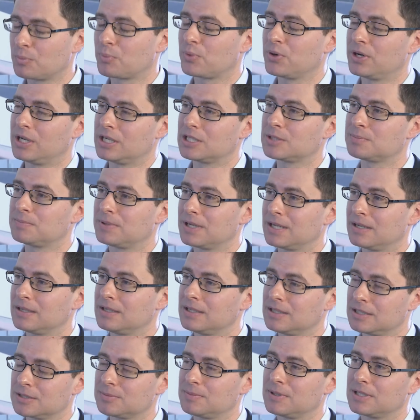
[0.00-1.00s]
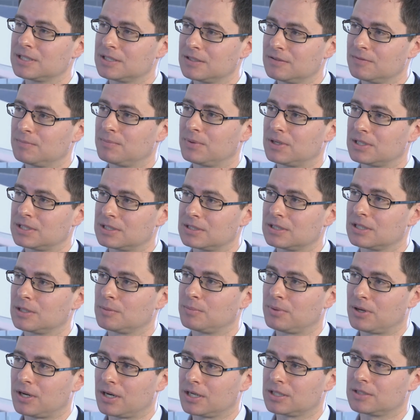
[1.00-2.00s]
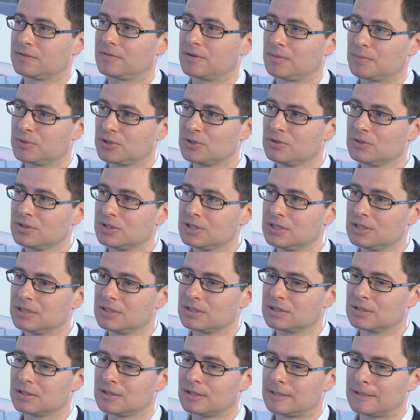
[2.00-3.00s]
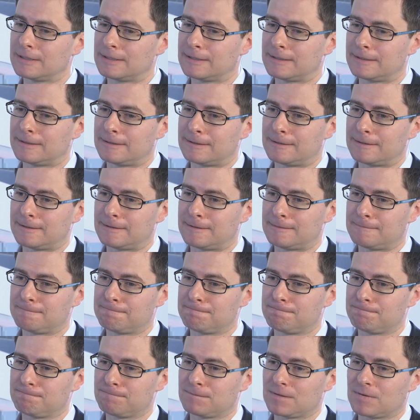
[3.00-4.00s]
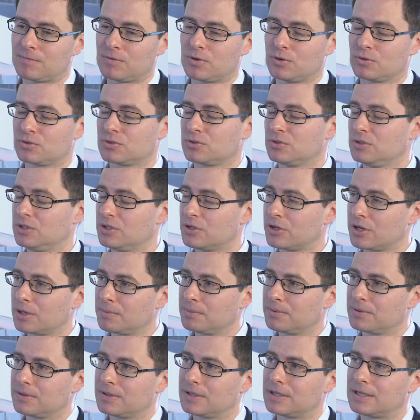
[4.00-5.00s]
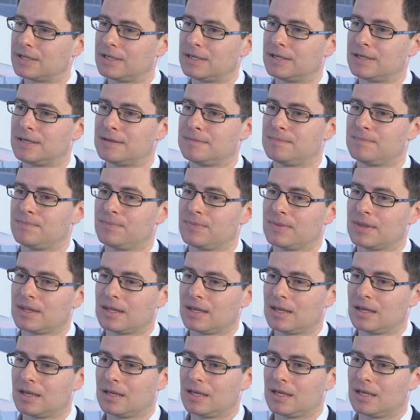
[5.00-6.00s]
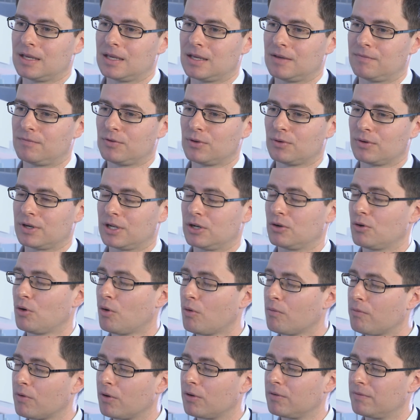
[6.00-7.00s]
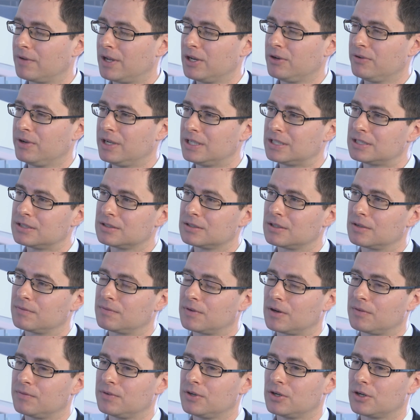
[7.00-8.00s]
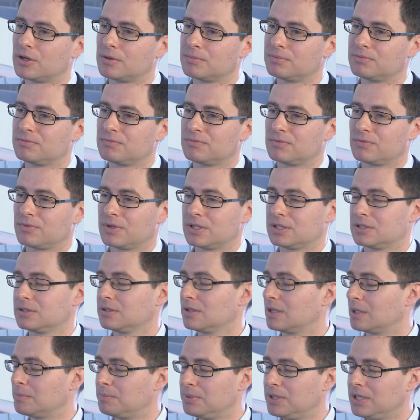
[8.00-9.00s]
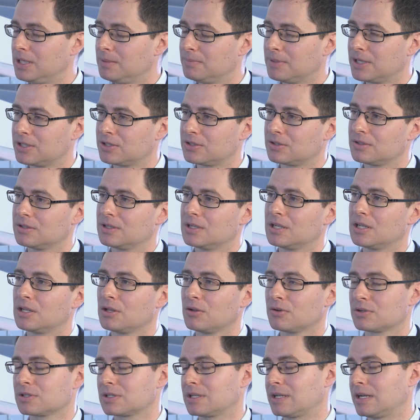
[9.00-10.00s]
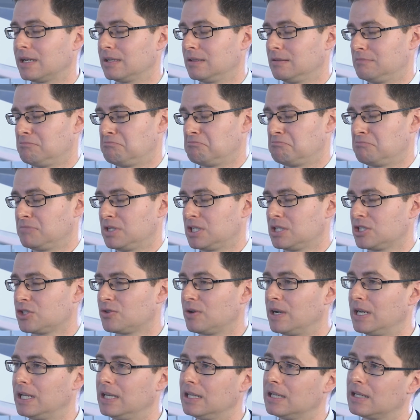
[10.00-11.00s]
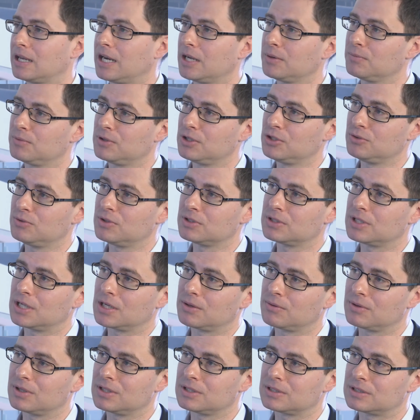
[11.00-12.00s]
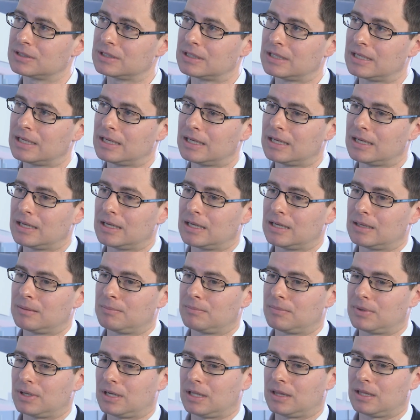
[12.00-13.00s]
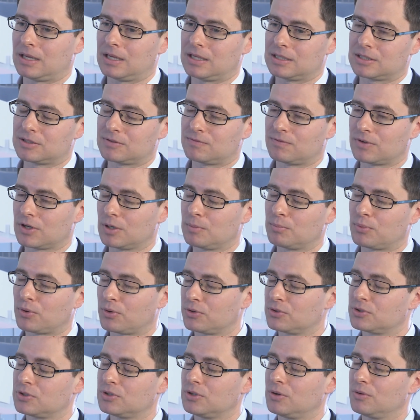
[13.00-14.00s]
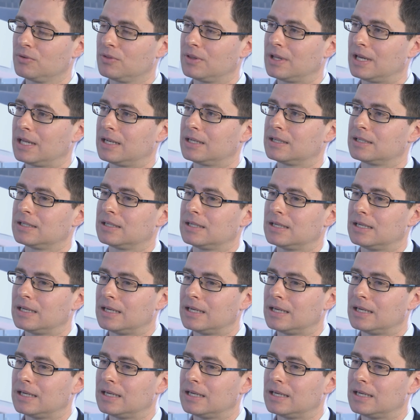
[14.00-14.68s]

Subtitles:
pretty expensive, but still pockets of opportunities. If you look to Europe, if you look at overall valuation of Europe, for instance, on a PE measure, it looks like it's trading in line with US equities. But I think it's very important to note that